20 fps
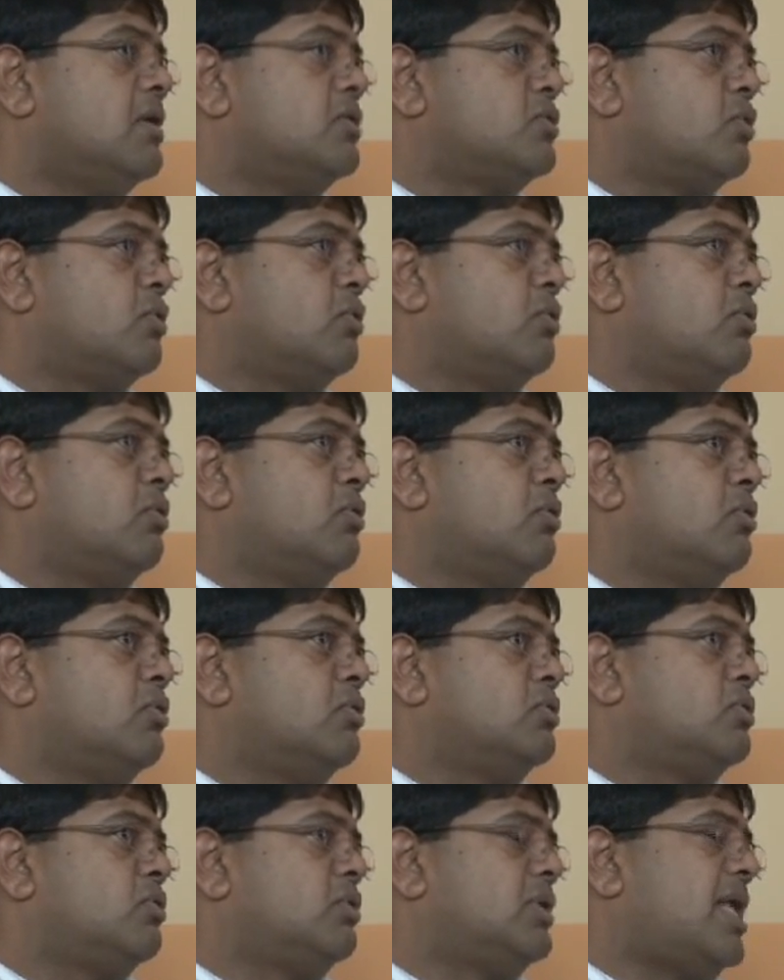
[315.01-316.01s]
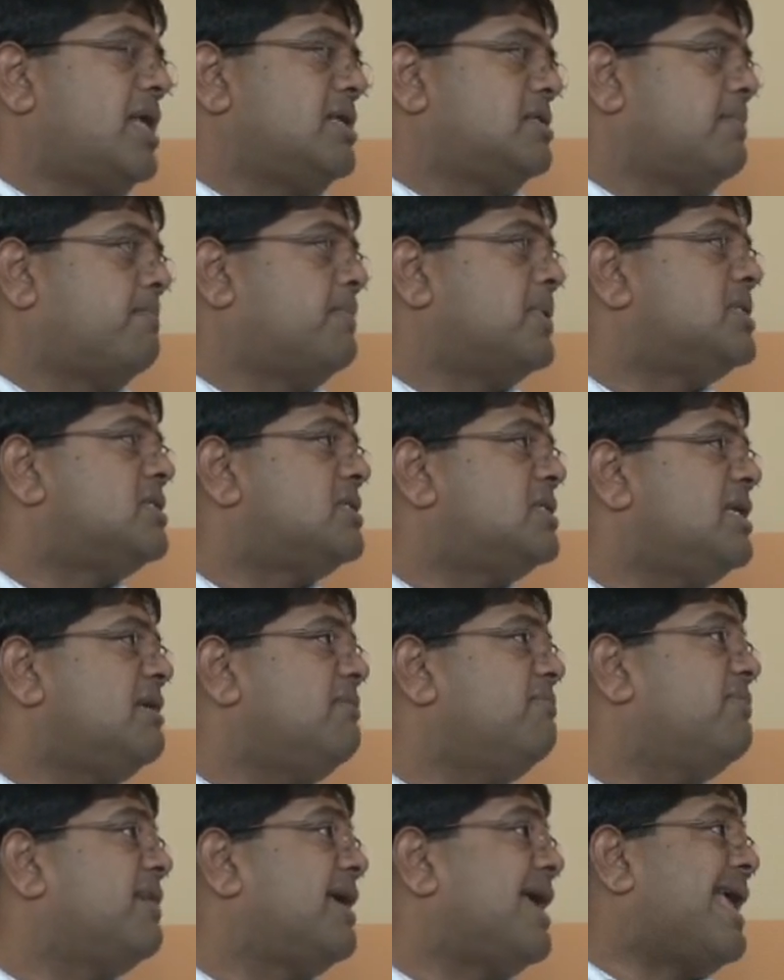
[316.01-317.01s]
So there's a
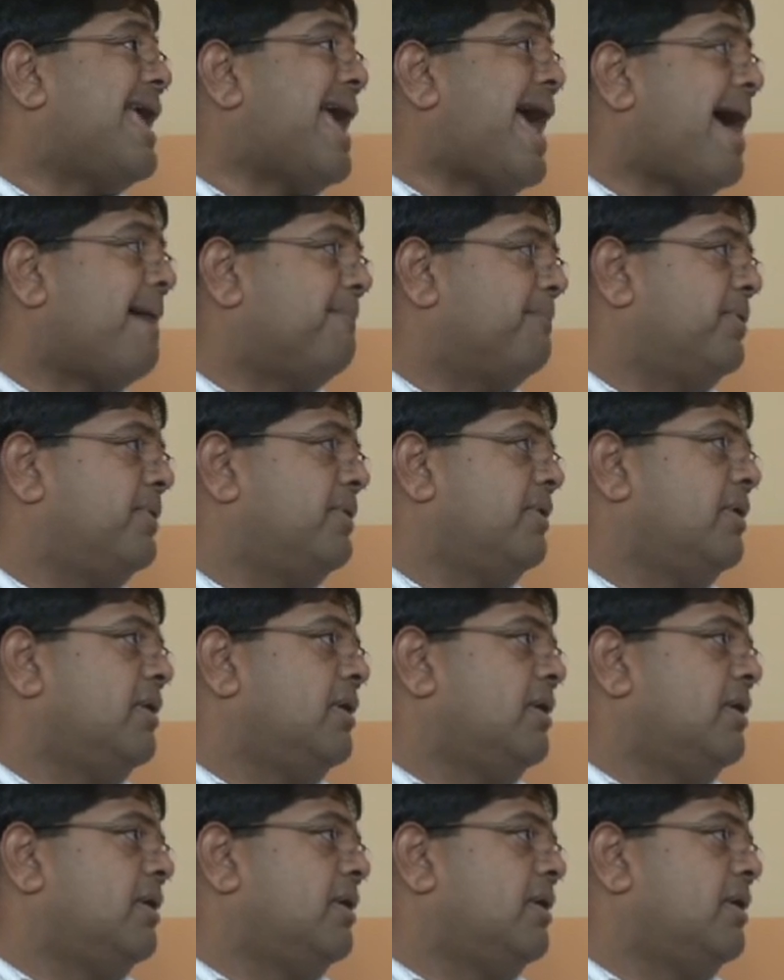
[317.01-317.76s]
perceived gap